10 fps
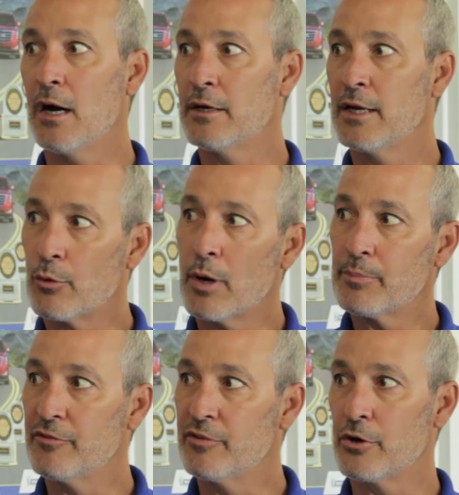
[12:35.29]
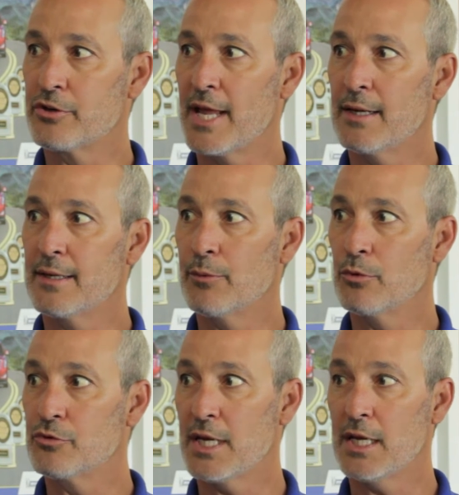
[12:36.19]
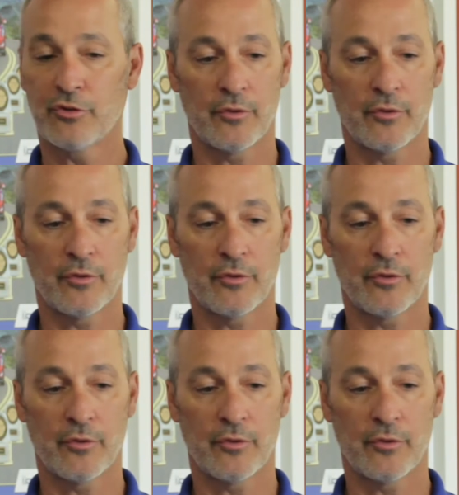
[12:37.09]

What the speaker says: uninterrupted in their day-to-day routine.